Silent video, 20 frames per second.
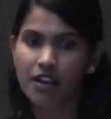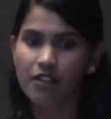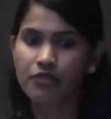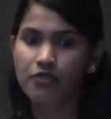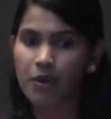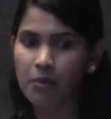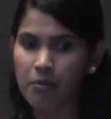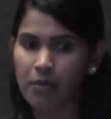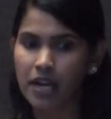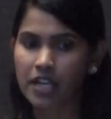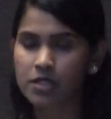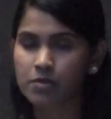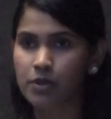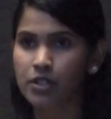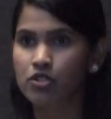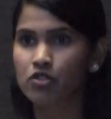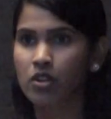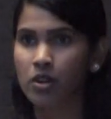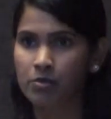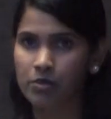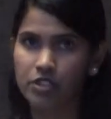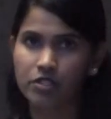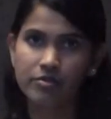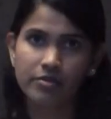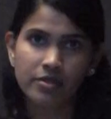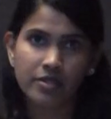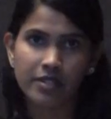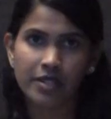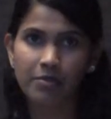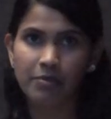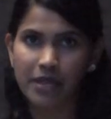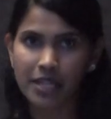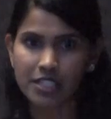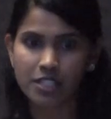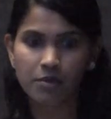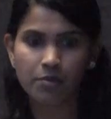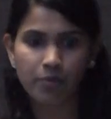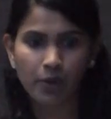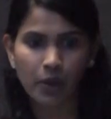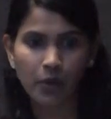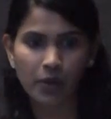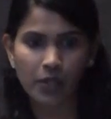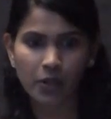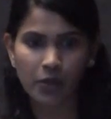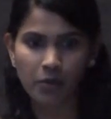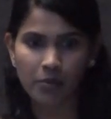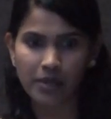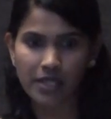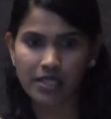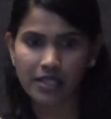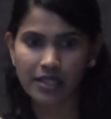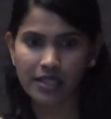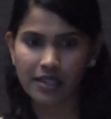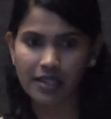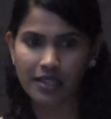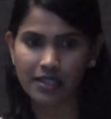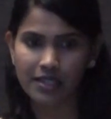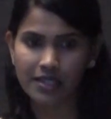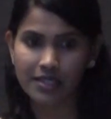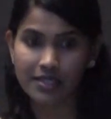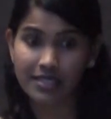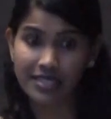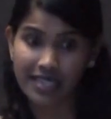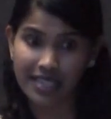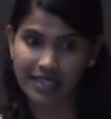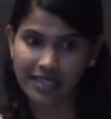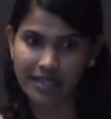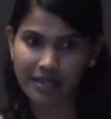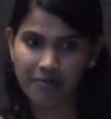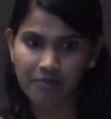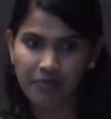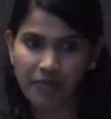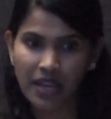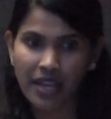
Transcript: from mass spectrometry-based proteomics. proteomic data.